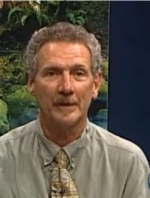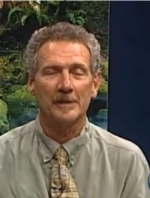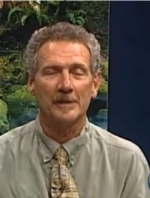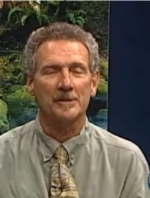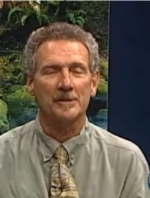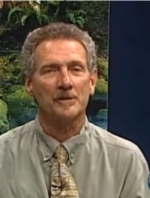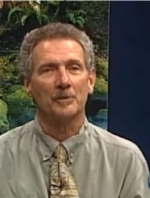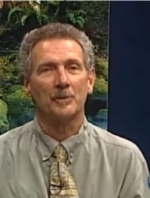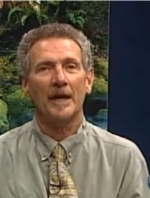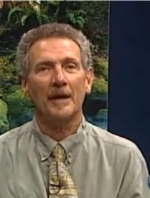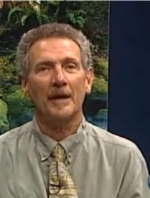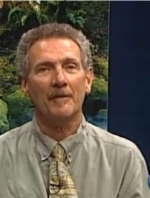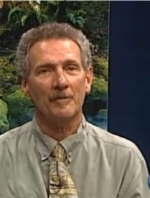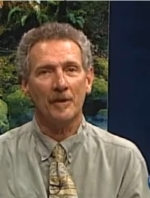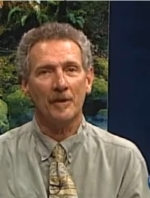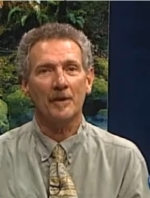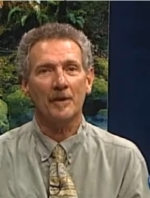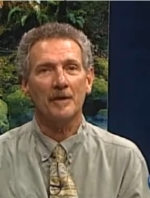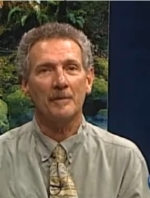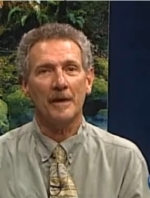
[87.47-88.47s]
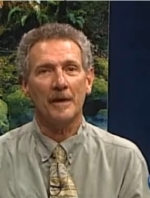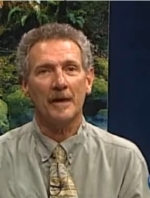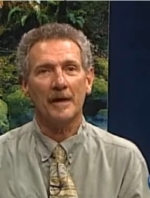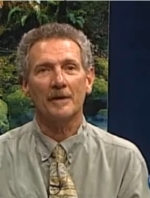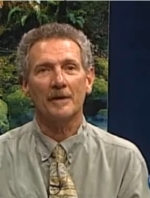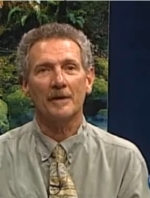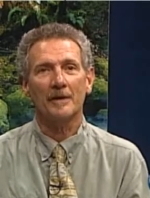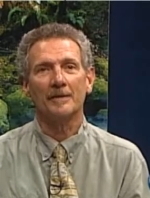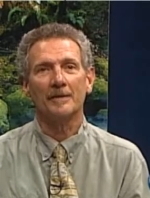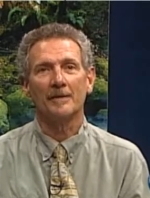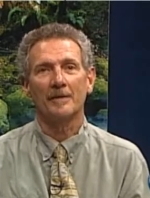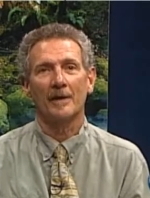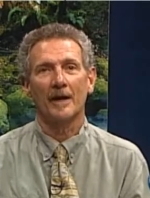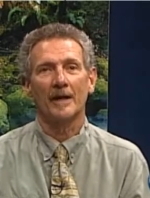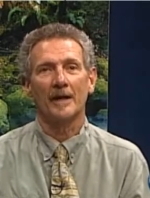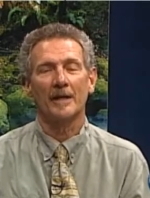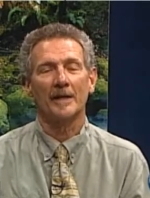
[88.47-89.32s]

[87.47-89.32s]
So we have Arnie back on tonight.